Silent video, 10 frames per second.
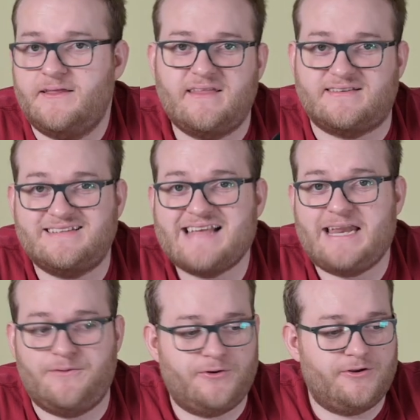That's
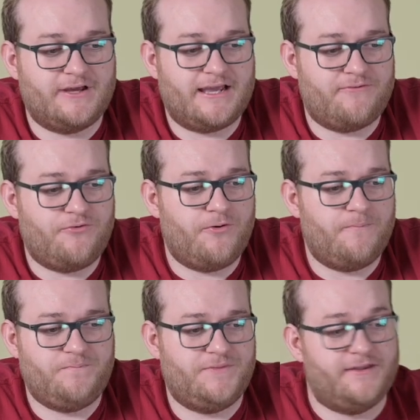exactly what you're looking for.
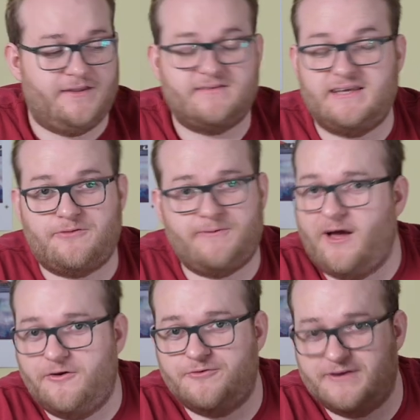And the
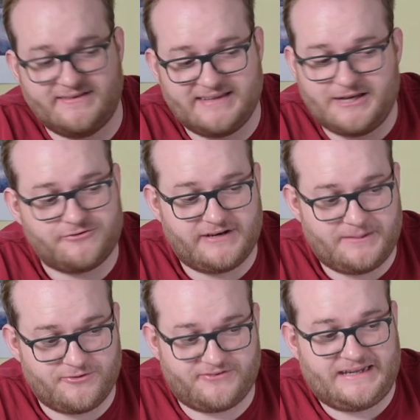D300 is literally
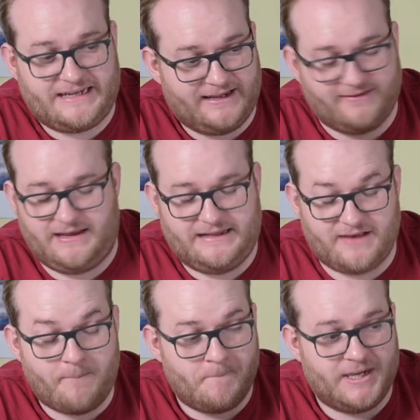pristine. It's
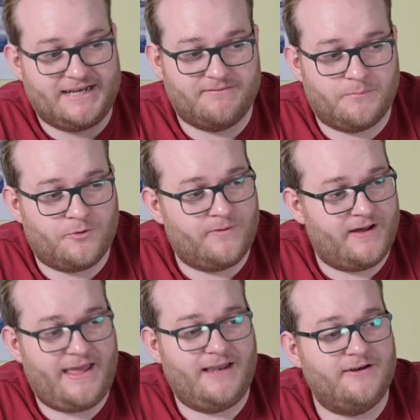unbelievable.
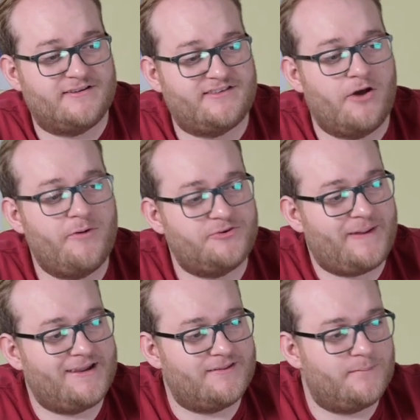It looks so much
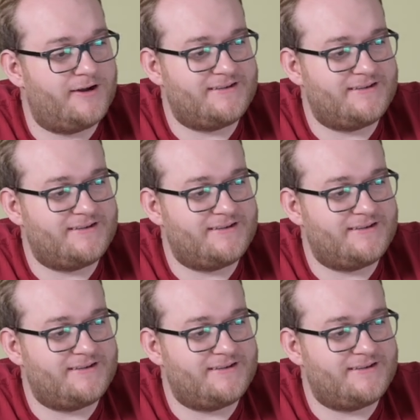better than my